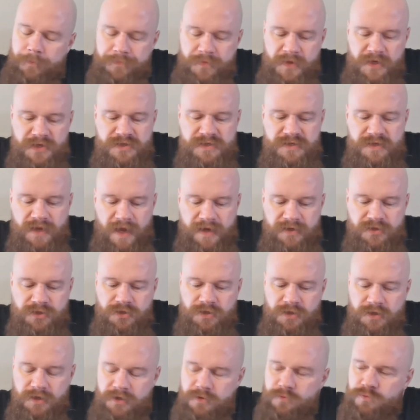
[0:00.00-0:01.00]
This is
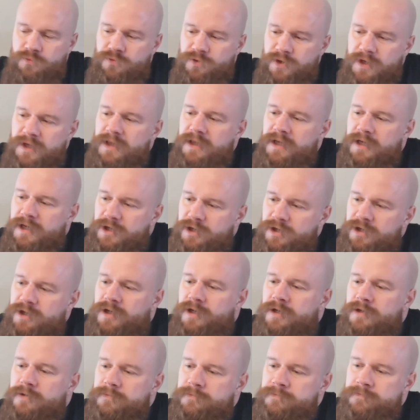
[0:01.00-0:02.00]
actually really good,
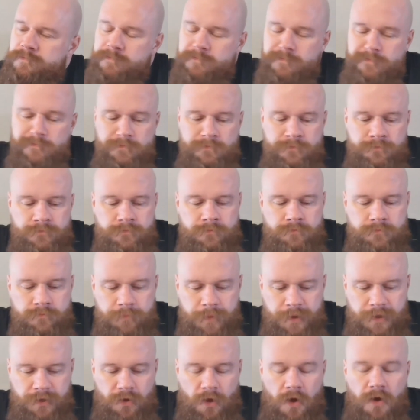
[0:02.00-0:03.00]

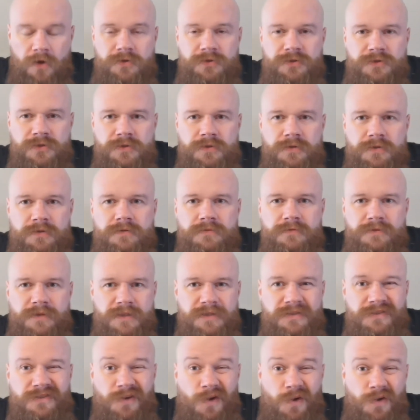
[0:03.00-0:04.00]
but
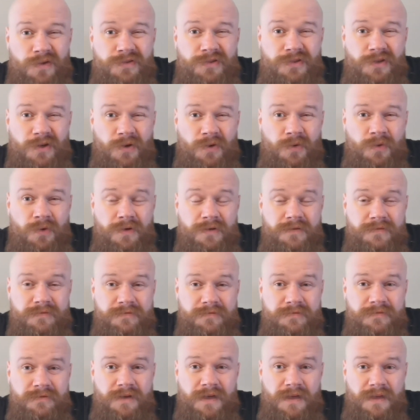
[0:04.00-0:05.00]
it's also
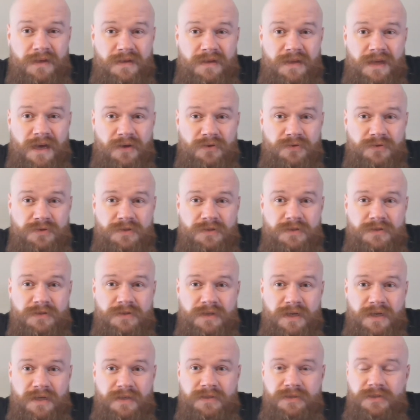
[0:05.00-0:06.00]
1,000
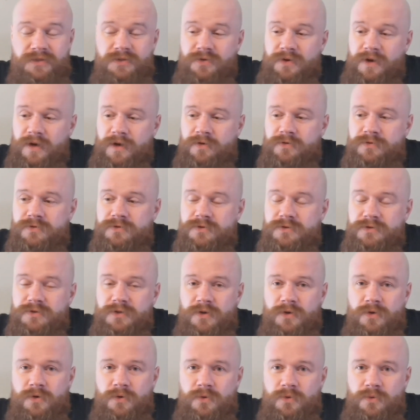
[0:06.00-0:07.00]
Danish crowns,
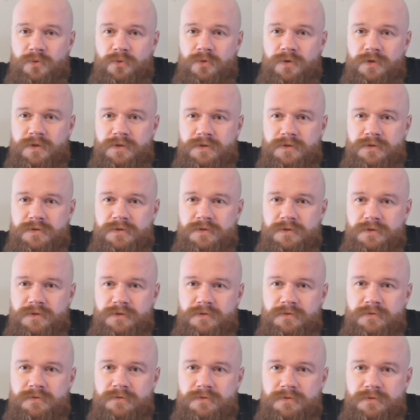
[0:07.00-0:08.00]
so
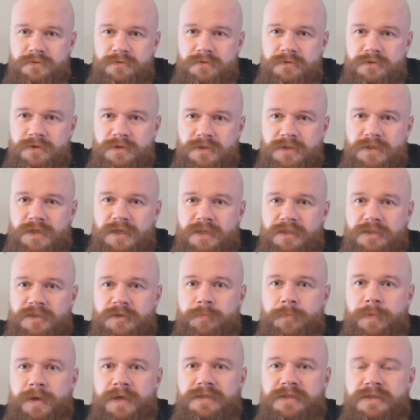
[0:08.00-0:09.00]
it's an
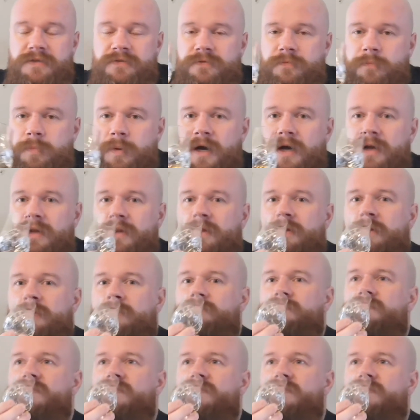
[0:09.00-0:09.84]
expensive bottle.